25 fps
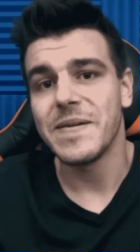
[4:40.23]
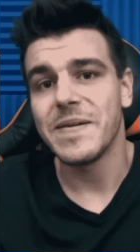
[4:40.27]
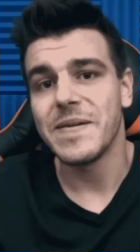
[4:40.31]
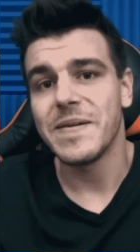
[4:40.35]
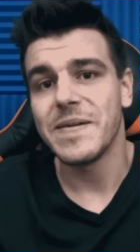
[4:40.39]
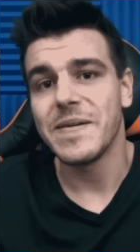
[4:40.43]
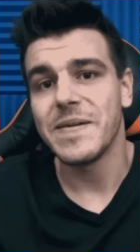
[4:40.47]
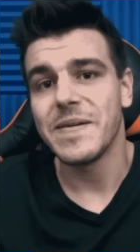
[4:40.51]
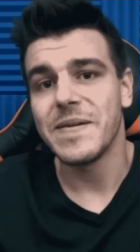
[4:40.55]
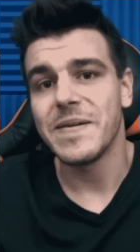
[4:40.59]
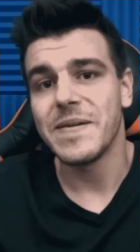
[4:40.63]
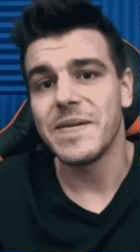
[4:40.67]

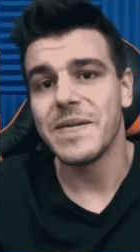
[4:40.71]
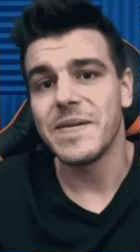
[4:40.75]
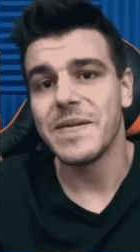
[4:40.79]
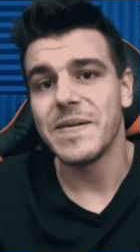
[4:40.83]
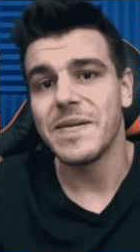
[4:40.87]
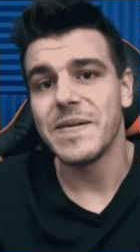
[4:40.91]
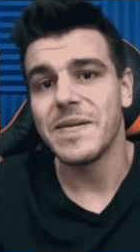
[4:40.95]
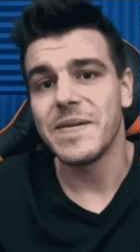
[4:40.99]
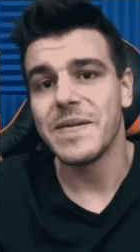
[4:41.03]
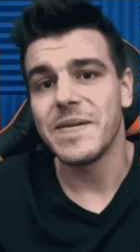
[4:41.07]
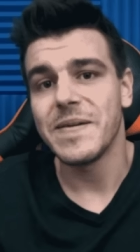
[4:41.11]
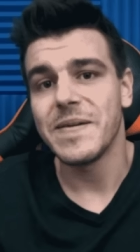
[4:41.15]
talk about it
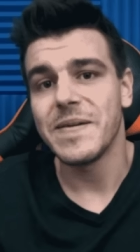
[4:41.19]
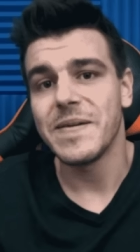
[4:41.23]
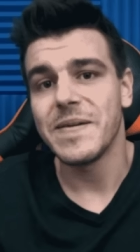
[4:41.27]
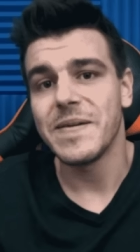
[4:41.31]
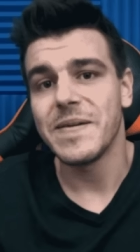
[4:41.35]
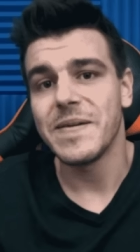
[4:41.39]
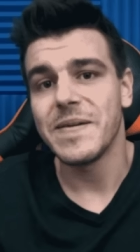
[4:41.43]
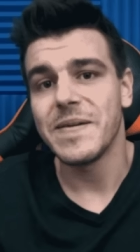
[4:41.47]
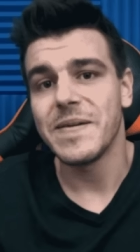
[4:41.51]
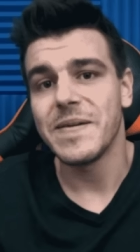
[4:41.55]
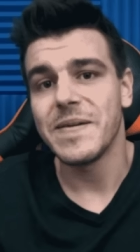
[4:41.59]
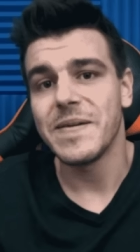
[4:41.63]
and repeat the
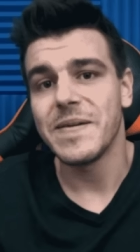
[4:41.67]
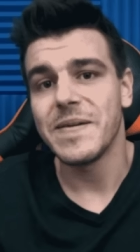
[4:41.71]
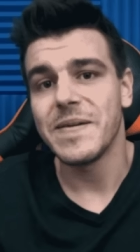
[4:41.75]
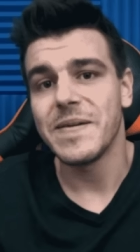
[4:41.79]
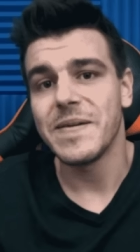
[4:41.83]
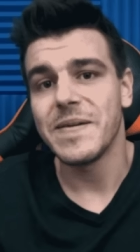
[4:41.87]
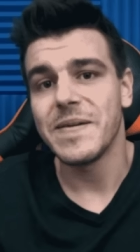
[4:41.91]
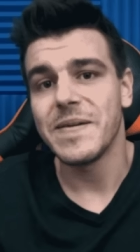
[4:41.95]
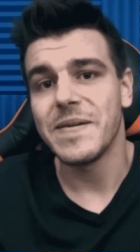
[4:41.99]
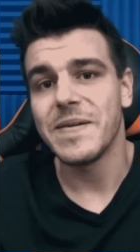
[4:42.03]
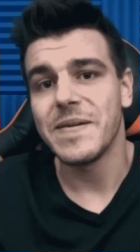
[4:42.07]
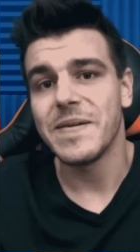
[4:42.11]
name multiple
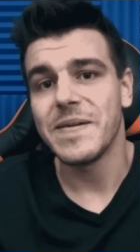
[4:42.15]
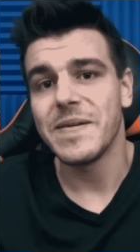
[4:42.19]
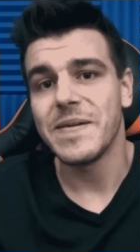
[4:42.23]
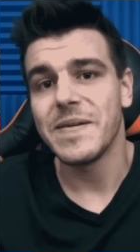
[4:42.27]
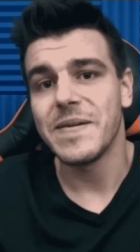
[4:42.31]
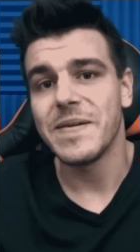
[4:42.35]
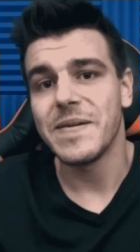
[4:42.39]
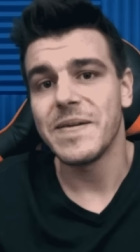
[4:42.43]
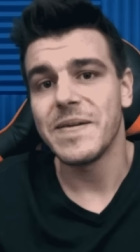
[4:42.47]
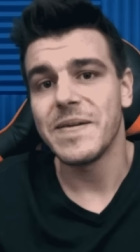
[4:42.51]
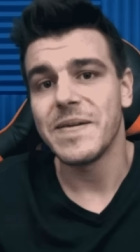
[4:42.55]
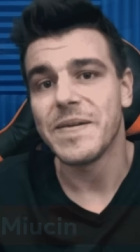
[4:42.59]
times,
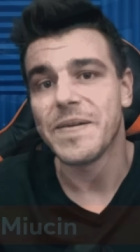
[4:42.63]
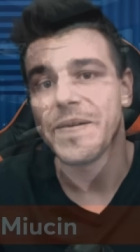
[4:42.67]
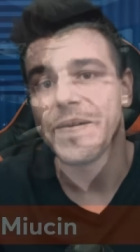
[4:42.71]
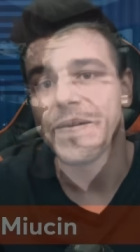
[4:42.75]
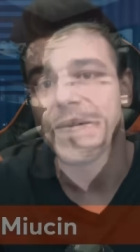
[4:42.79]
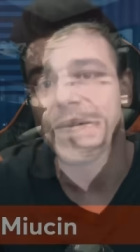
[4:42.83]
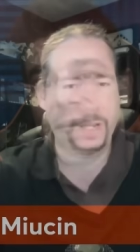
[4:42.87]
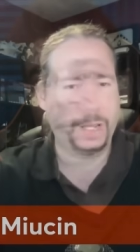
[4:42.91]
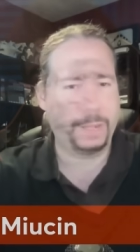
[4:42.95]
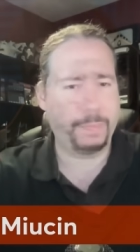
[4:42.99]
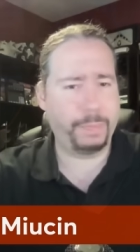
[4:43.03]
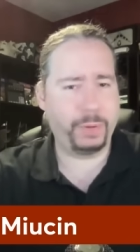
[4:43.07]
I still
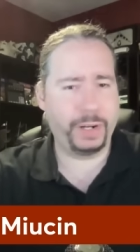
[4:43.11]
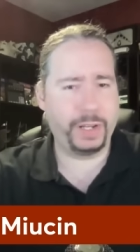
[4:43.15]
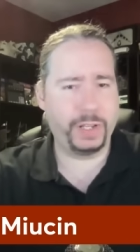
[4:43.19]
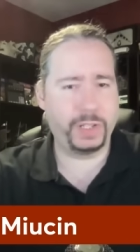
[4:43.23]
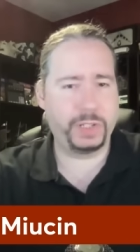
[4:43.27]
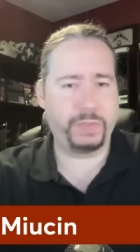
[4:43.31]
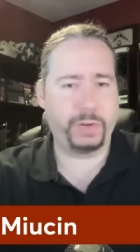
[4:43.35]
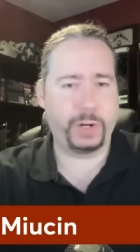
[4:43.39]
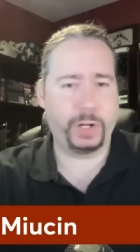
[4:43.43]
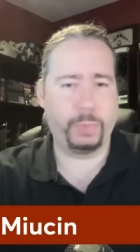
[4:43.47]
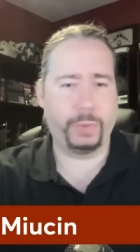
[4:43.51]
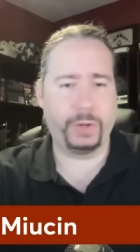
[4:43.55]
cannot
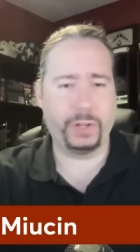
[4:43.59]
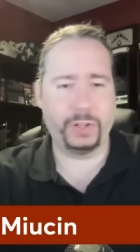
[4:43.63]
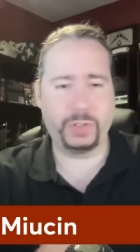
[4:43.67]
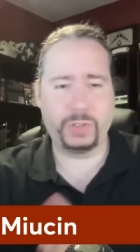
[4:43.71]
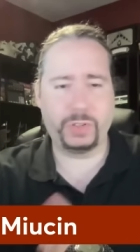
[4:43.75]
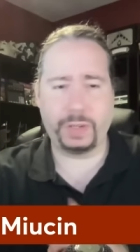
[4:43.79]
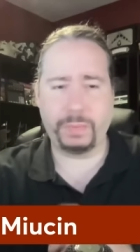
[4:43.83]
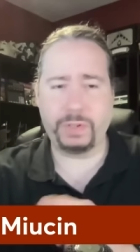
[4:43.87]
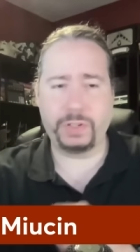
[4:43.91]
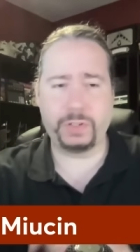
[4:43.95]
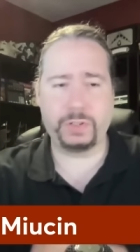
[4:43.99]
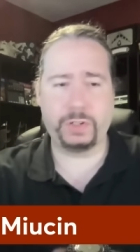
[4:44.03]
pronounce very well.
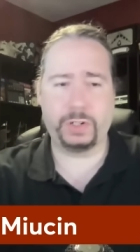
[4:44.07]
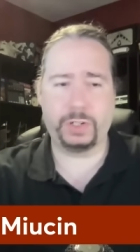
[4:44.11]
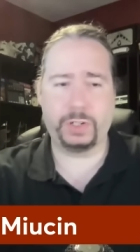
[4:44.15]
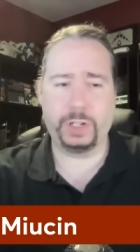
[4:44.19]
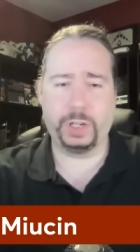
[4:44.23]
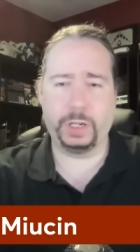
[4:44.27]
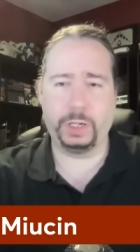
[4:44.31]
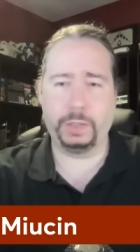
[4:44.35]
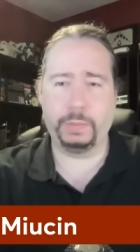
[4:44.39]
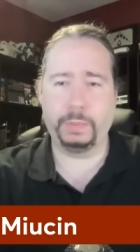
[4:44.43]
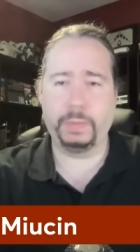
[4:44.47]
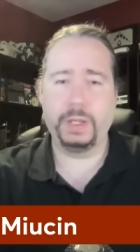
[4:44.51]
So I'm just going to
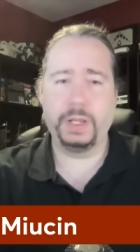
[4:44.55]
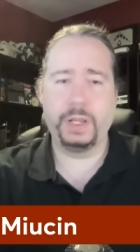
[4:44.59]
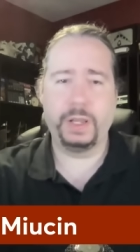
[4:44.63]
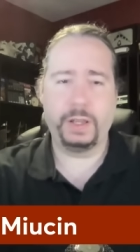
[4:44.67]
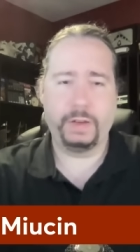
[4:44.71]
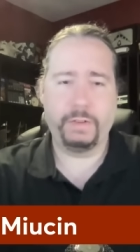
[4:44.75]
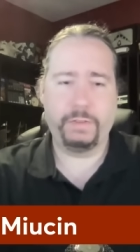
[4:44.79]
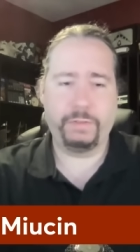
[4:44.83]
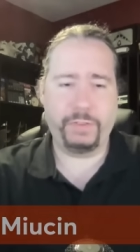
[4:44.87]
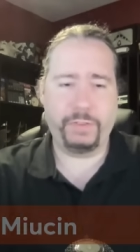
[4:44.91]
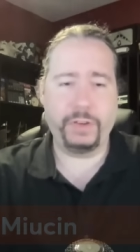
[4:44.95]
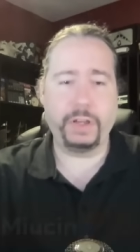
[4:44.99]
call him
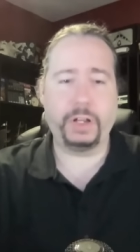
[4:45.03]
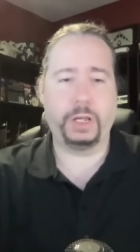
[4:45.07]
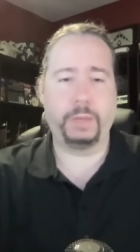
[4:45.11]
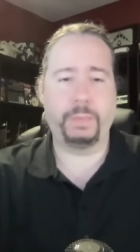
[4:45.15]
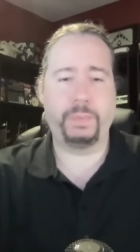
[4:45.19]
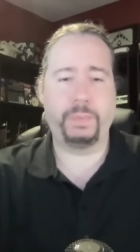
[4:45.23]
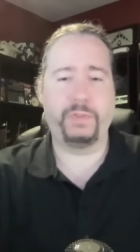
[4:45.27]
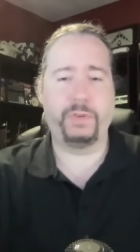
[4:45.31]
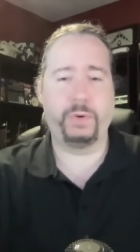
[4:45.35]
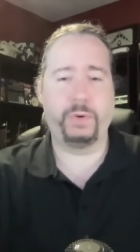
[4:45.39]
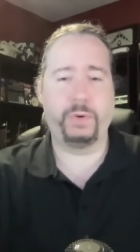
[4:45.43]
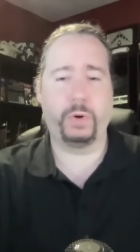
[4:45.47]

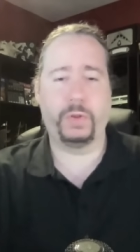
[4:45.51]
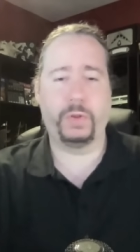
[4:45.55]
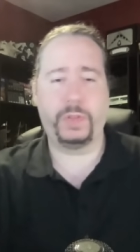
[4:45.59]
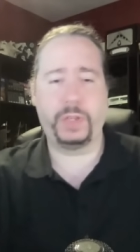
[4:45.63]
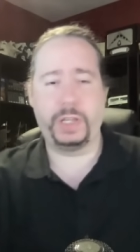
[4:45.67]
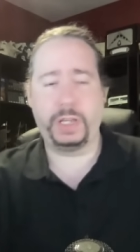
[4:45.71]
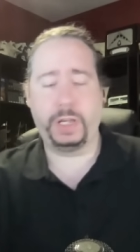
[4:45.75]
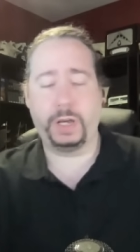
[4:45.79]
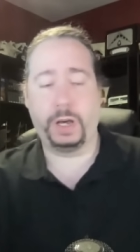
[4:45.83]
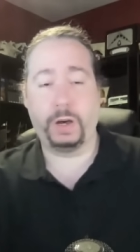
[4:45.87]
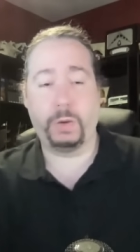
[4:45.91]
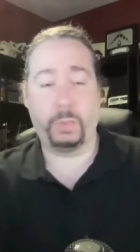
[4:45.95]
Filip for
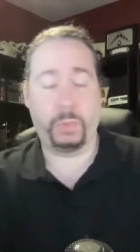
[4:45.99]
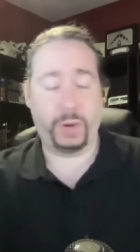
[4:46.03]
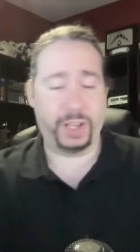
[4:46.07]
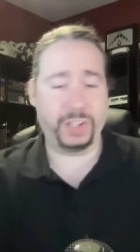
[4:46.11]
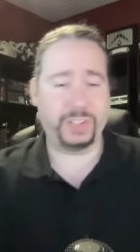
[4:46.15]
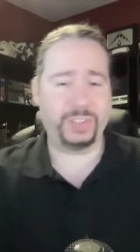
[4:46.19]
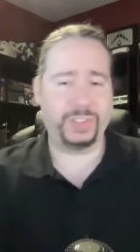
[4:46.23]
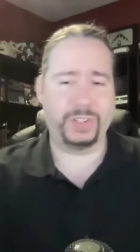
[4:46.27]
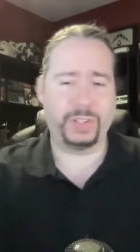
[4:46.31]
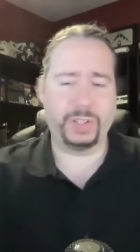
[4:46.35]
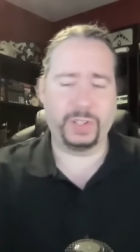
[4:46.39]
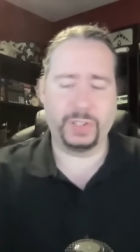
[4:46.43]
the uh,
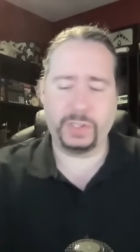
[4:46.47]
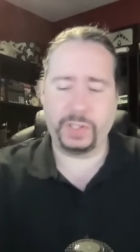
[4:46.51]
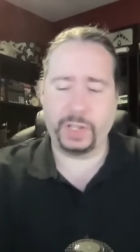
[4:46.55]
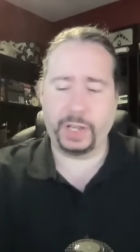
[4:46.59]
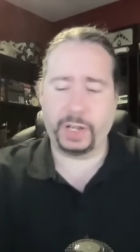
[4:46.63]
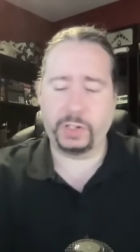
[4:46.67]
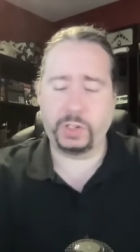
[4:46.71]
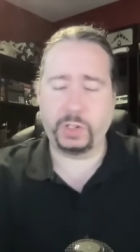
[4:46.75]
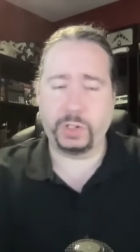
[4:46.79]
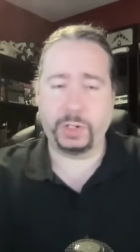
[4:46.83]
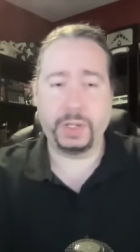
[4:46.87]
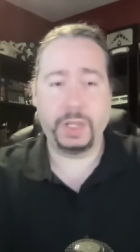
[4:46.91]
rest of the
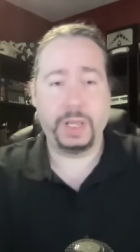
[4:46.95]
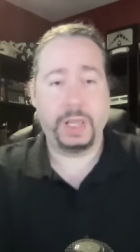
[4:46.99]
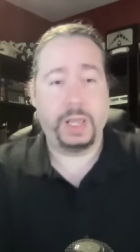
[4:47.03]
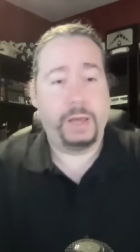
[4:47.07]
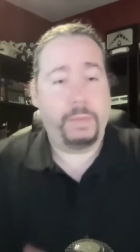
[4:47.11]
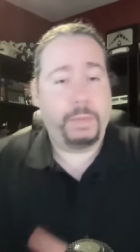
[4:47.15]
section.